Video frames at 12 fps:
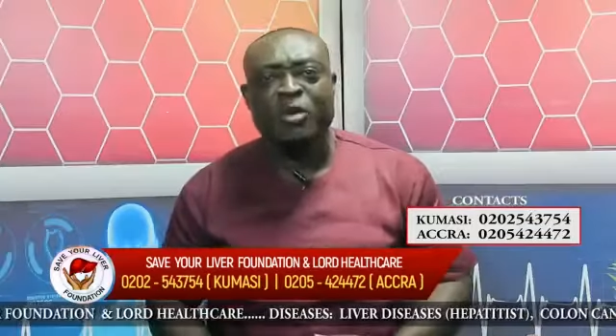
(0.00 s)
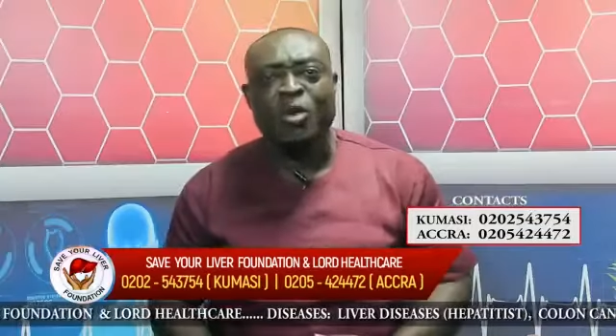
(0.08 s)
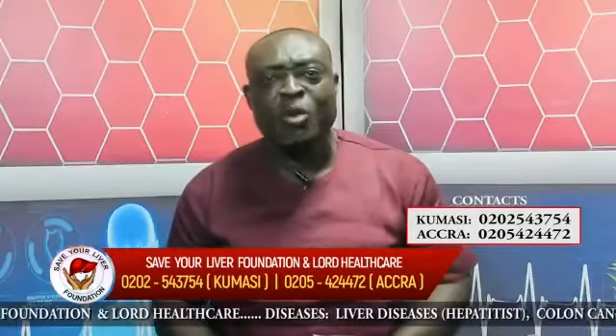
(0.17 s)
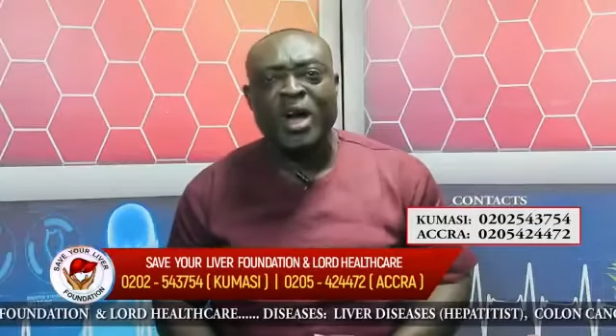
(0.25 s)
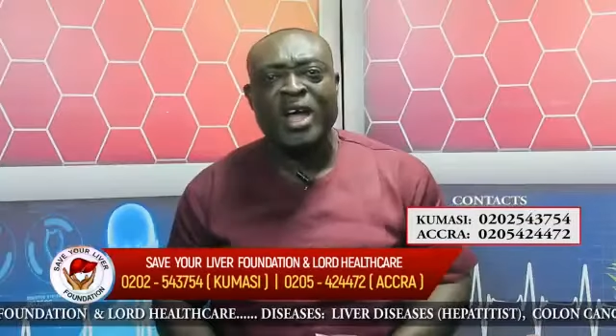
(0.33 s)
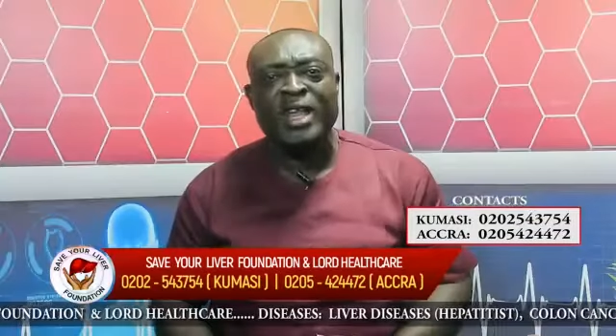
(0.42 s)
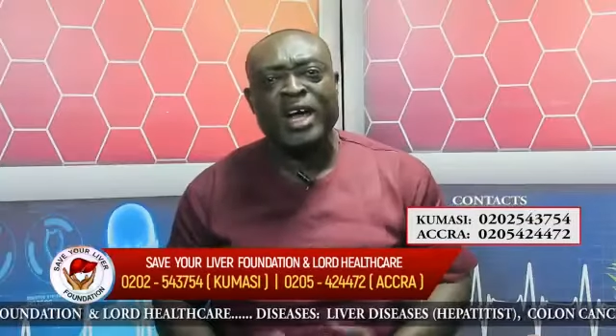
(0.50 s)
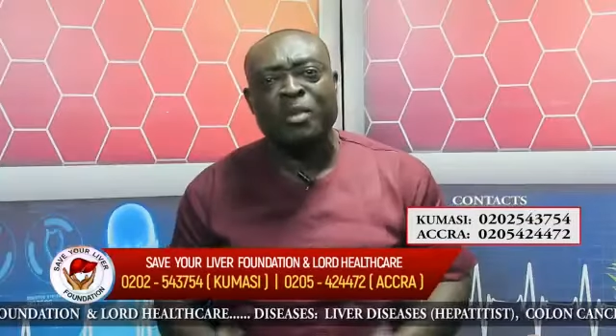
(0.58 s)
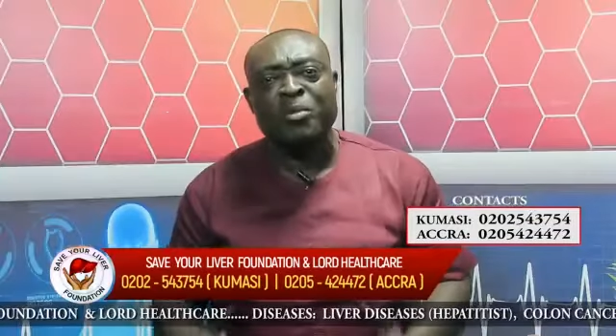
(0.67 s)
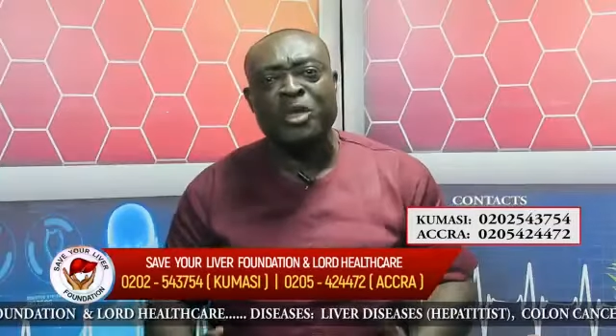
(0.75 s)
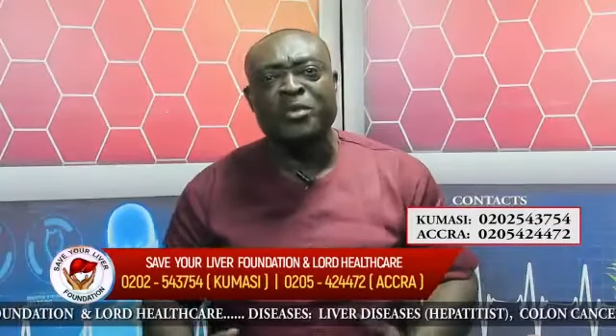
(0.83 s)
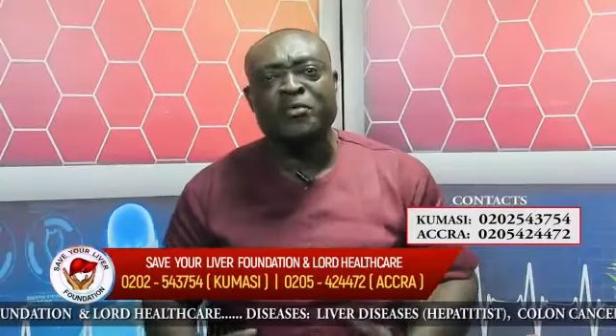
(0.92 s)
wo ha
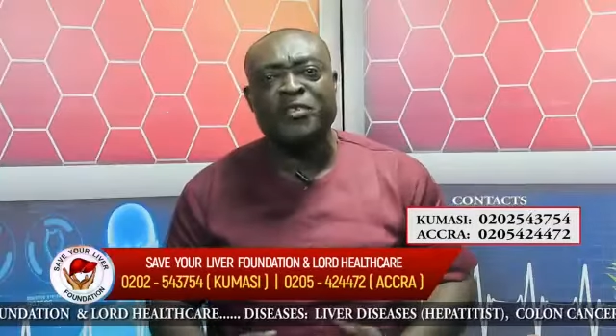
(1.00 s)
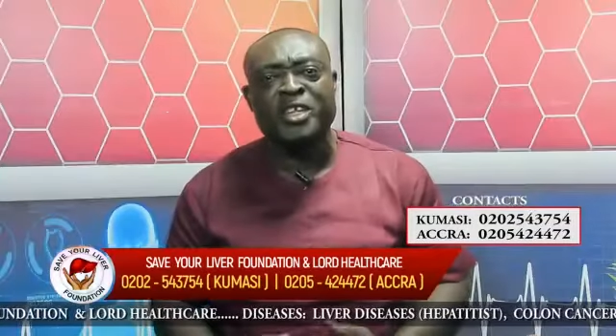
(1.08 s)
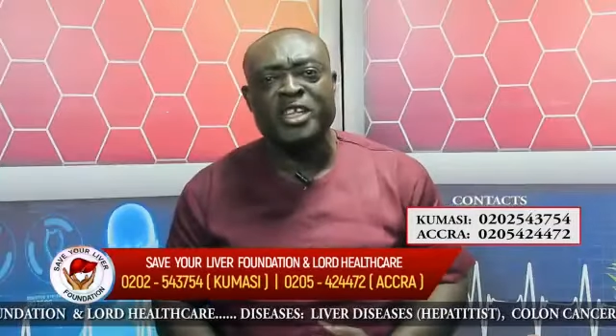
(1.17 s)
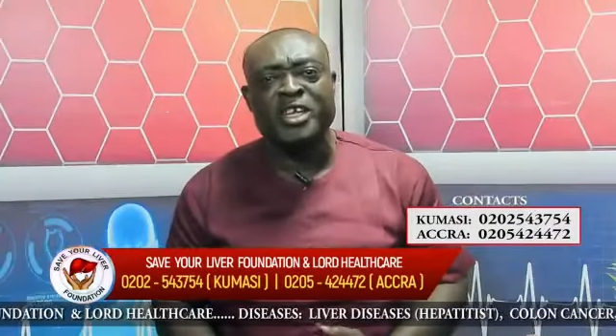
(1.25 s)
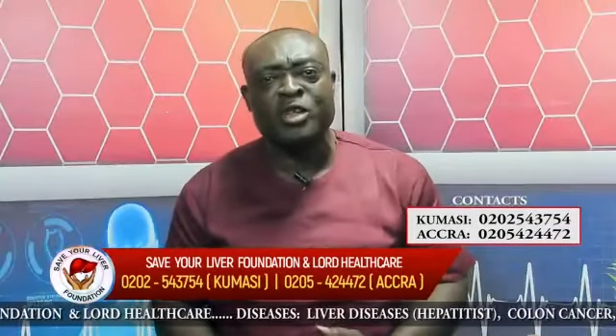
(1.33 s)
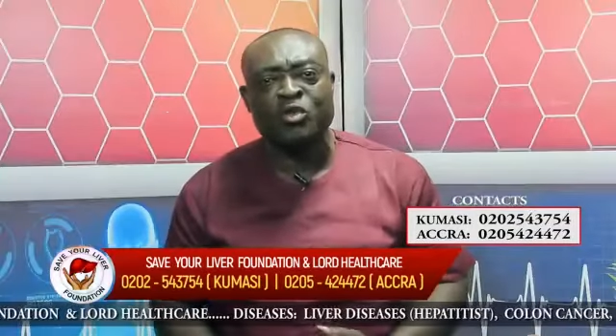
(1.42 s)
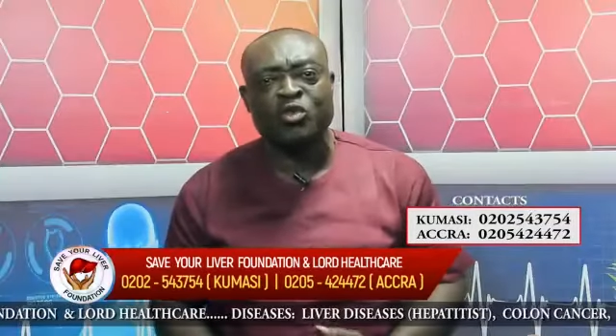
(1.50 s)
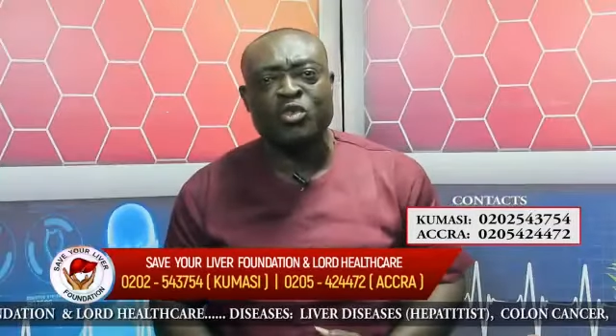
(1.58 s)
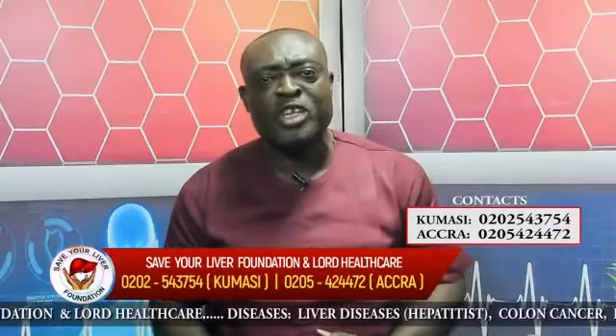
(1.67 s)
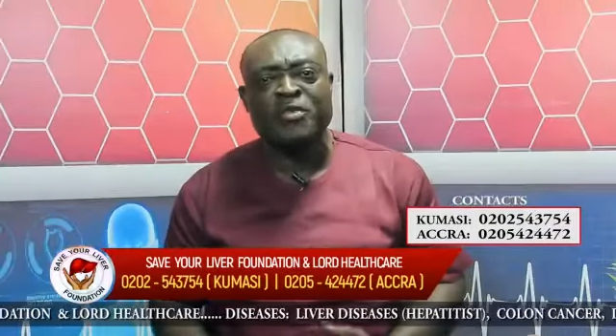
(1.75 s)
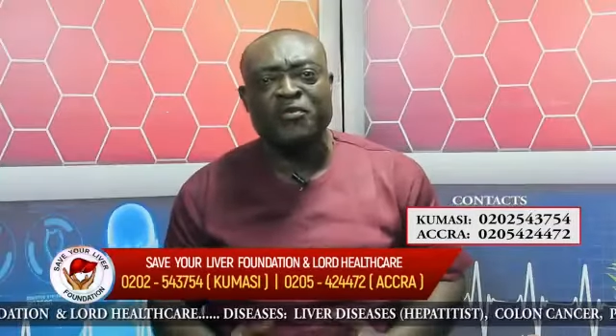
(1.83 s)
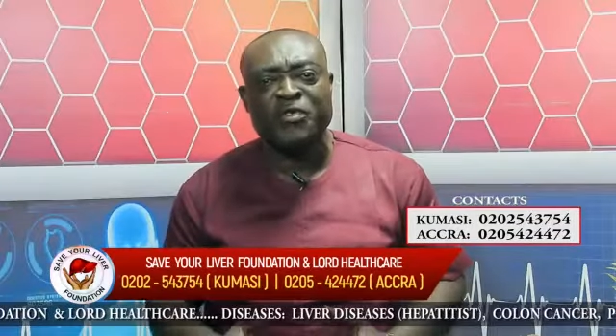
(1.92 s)
lab infidie no so
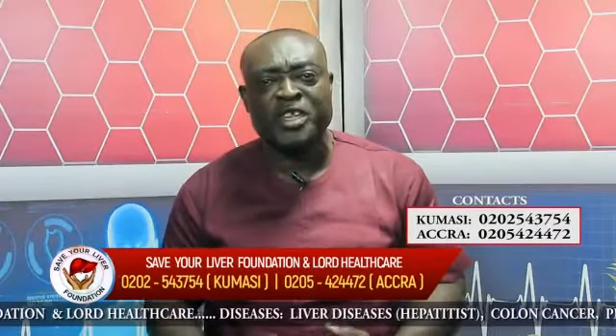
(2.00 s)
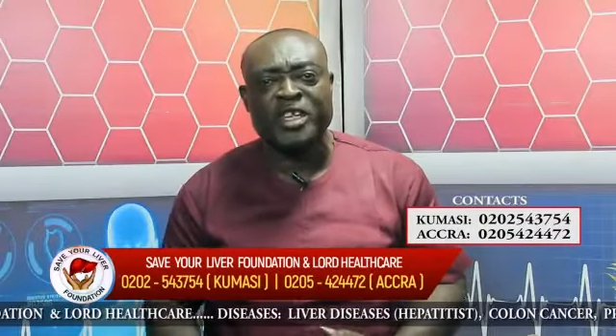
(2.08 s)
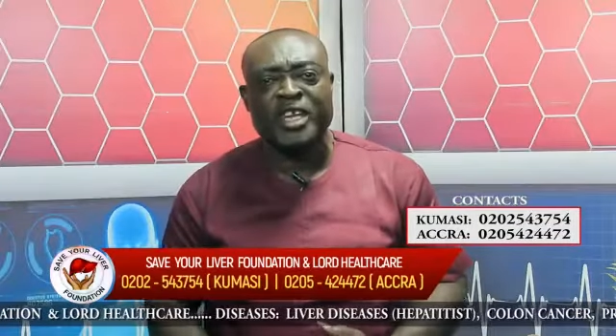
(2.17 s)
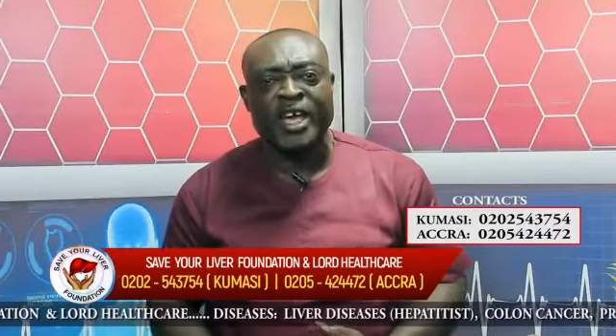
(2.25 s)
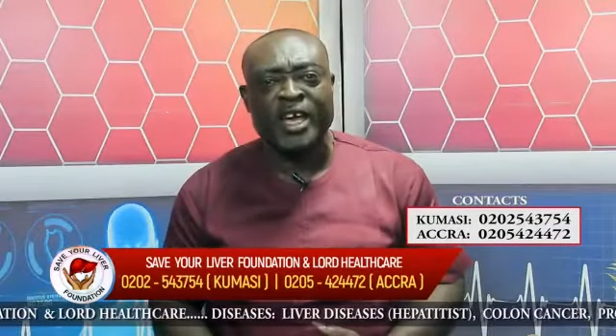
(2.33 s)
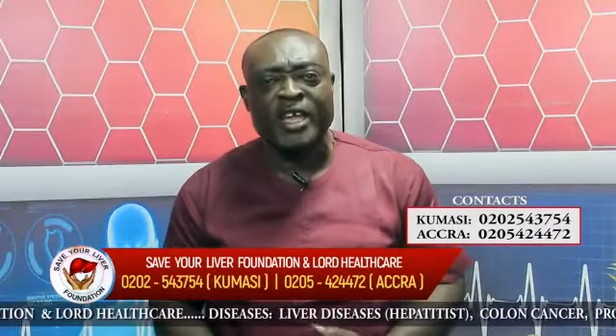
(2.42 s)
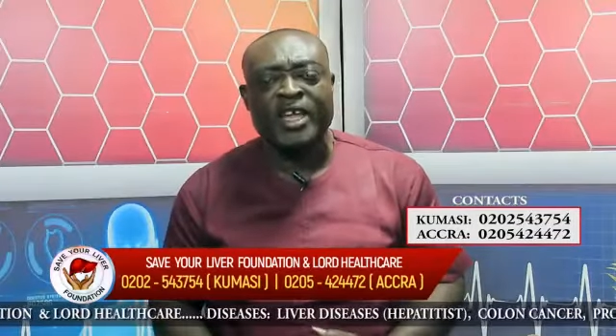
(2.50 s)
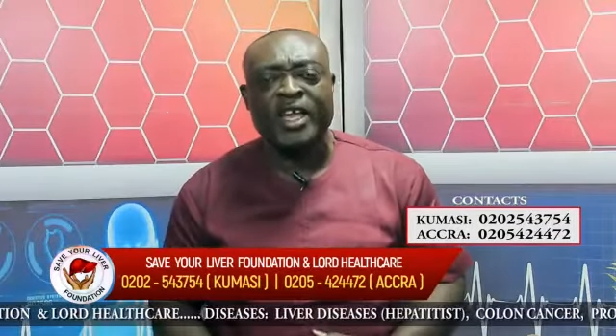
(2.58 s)
ye infidie a